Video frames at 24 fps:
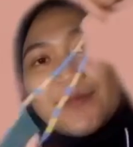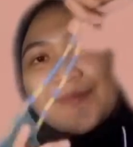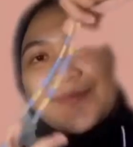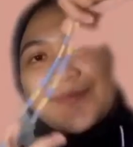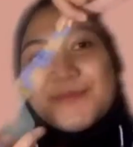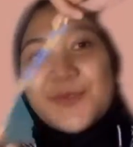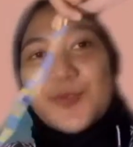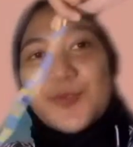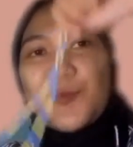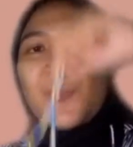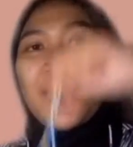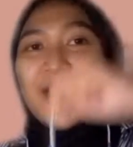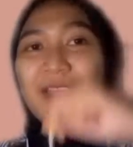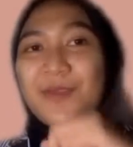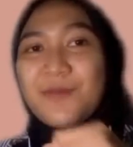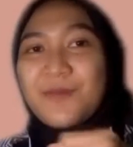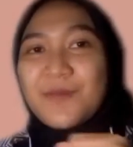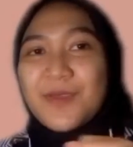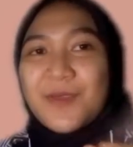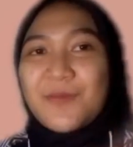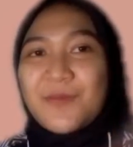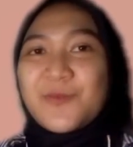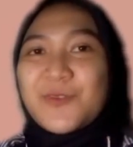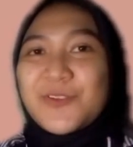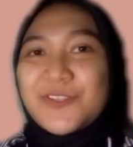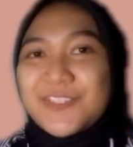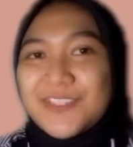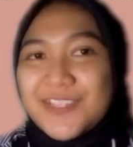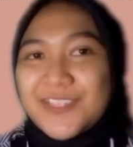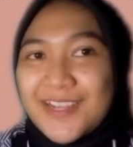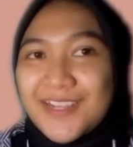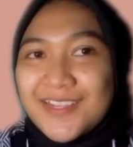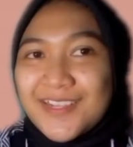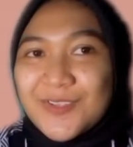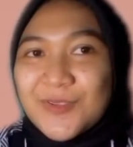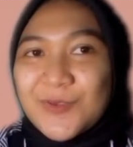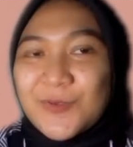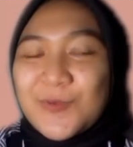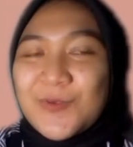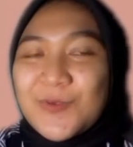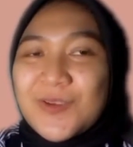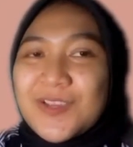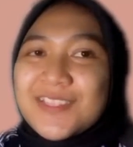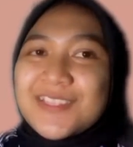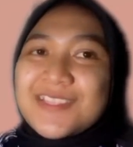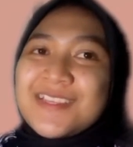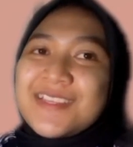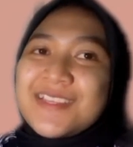Why my product?
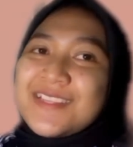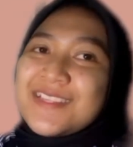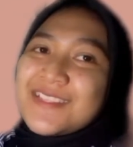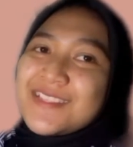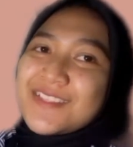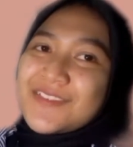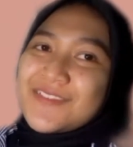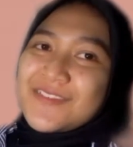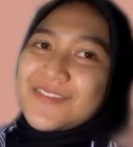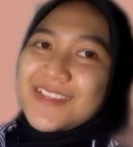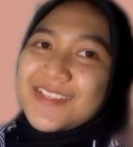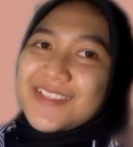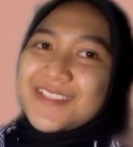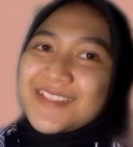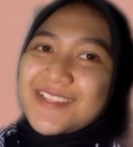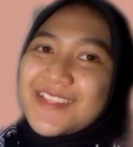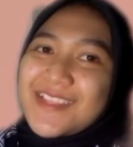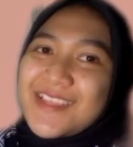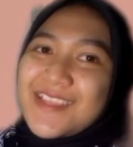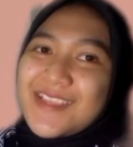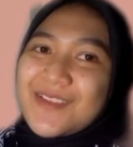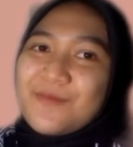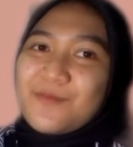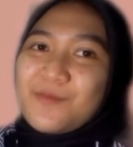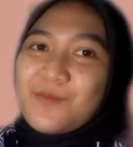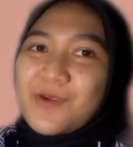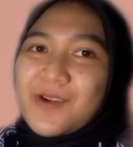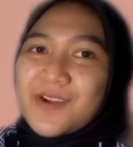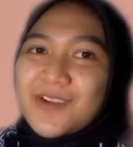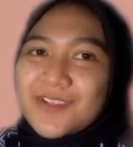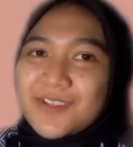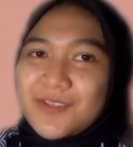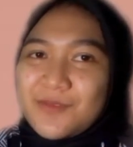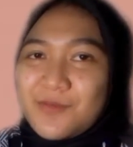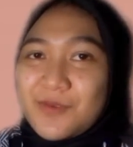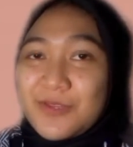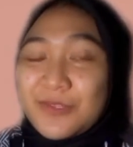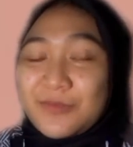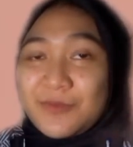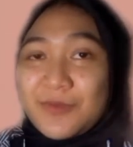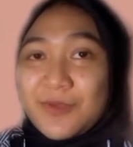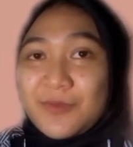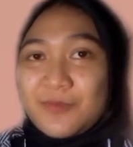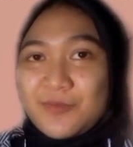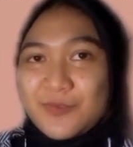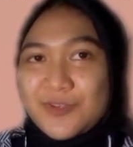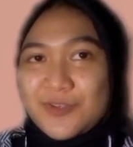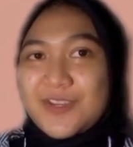What the interesting part about my
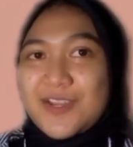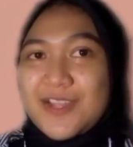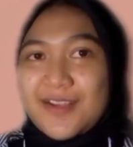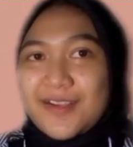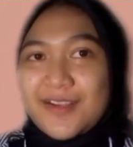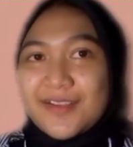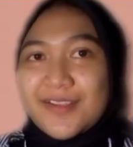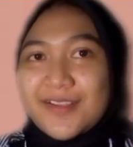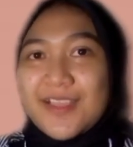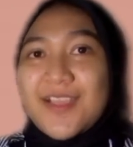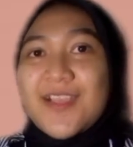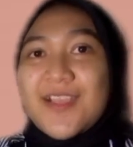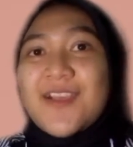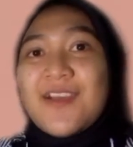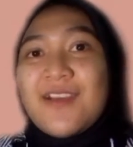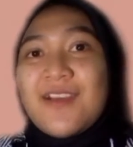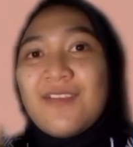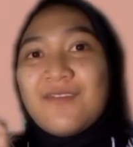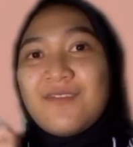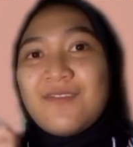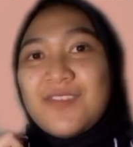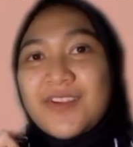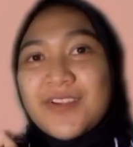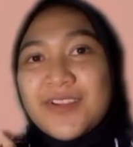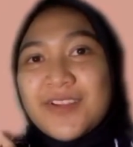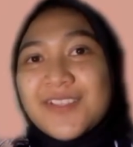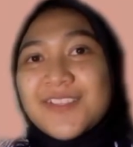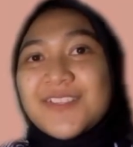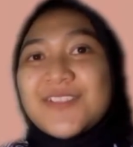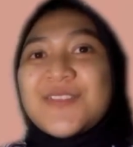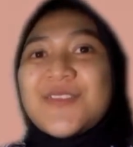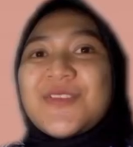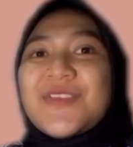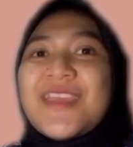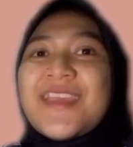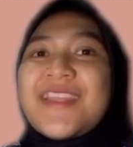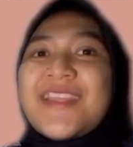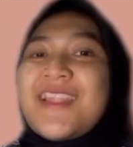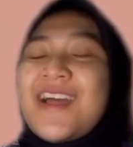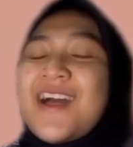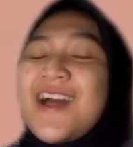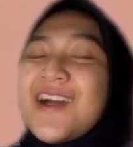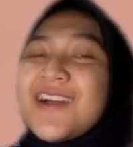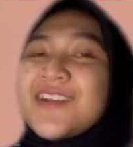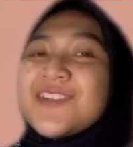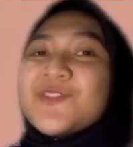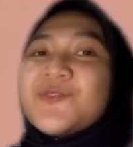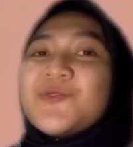product? First, you can
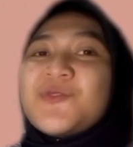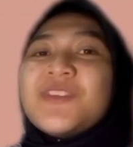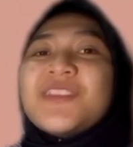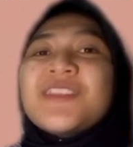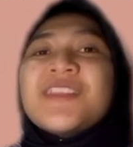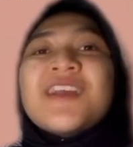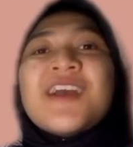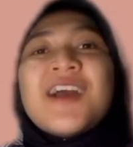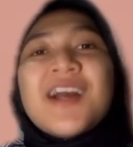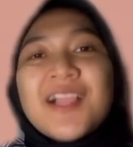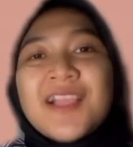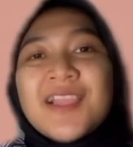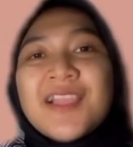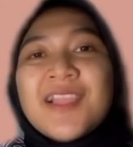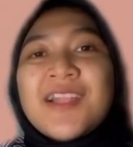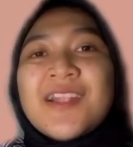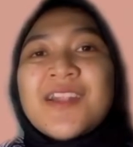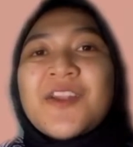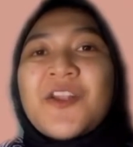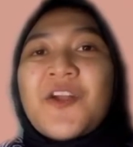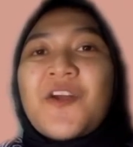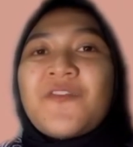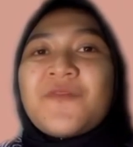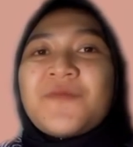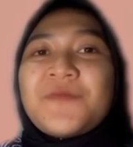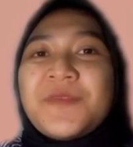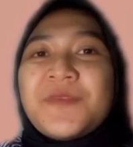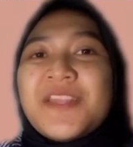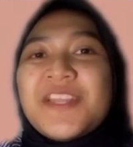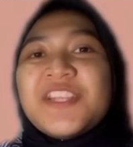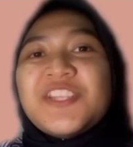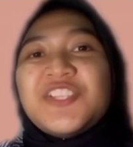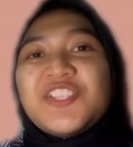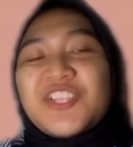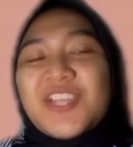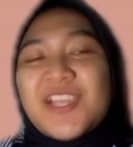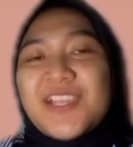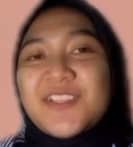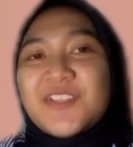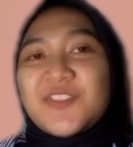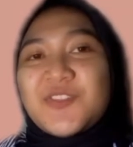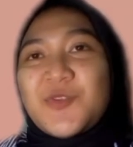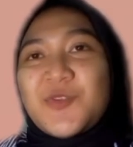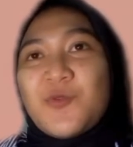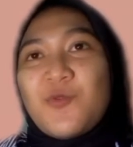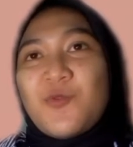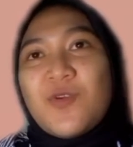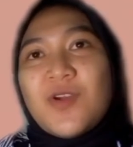ask what color of beaded chains
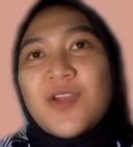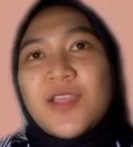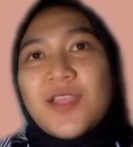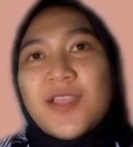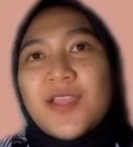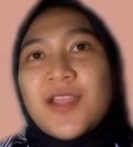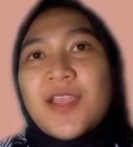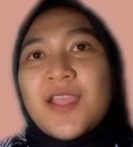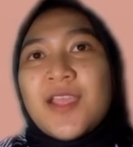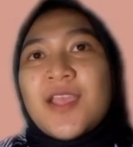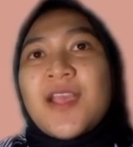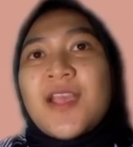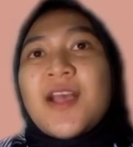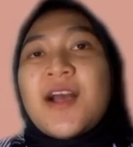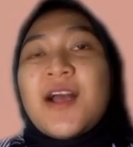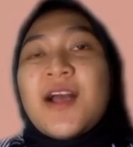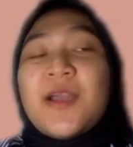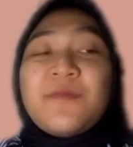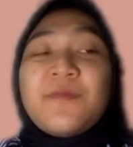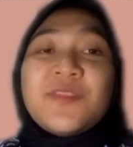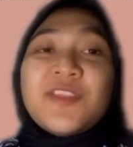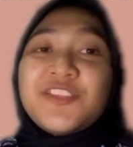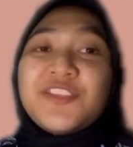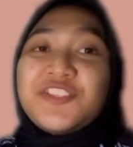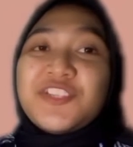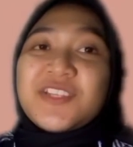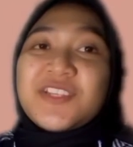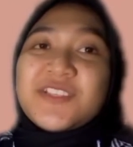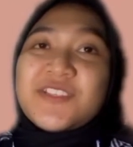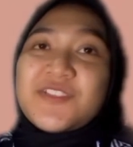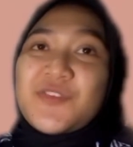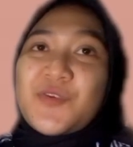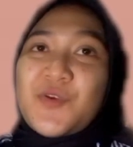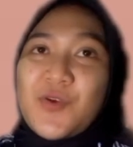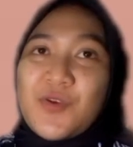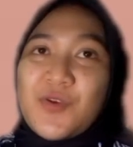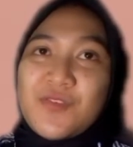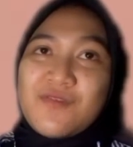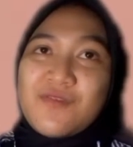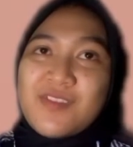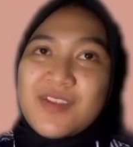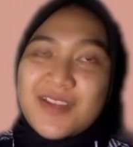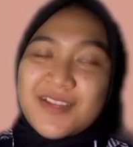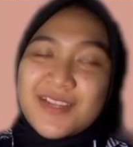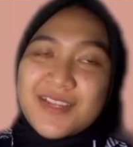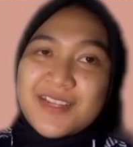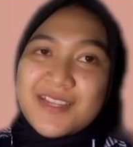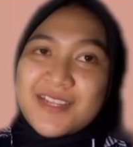you want. I'm not just
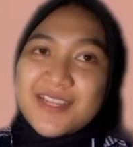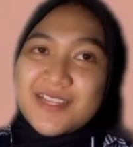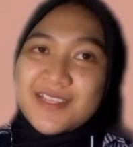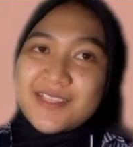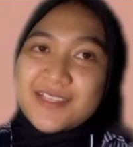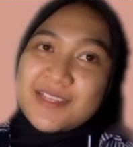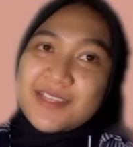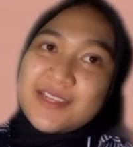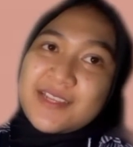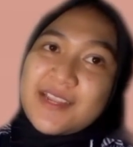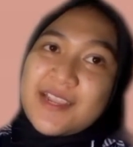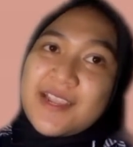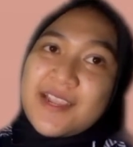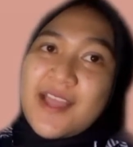offering the design that I